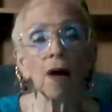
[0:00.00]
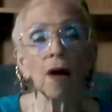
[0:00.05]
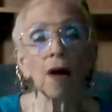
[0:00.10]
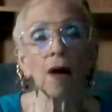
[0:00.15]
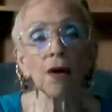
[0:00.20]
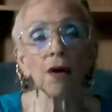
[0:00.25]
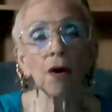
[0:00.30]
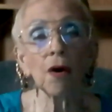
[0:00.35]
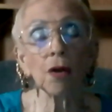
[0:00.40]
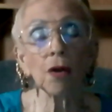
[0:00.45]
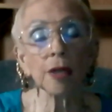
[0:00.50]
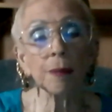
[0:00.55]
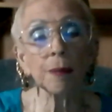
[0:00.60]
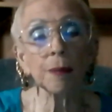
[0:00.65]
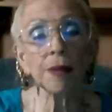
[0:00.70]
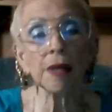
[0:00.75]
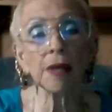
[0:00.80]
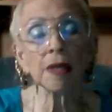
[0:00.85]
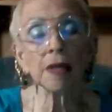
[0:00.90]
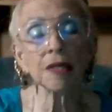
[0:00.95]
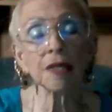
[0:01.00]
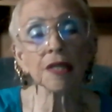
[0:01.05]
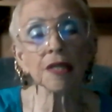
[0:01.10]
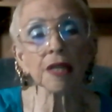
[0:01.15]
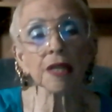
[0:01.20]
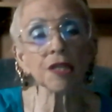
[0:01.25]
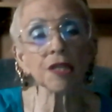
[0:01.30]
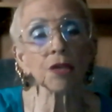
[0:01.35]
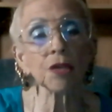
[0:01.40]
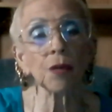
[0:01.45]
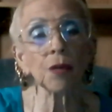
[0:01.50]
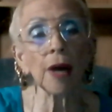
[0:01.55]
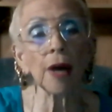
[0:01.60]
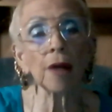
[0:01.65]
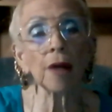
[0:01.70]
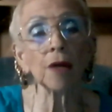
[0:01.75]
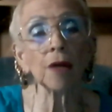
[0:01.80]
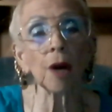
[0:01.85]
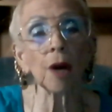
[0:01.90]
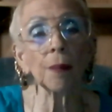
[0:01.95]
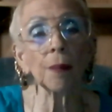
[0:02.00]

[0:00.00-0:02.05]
the holy beings that surround our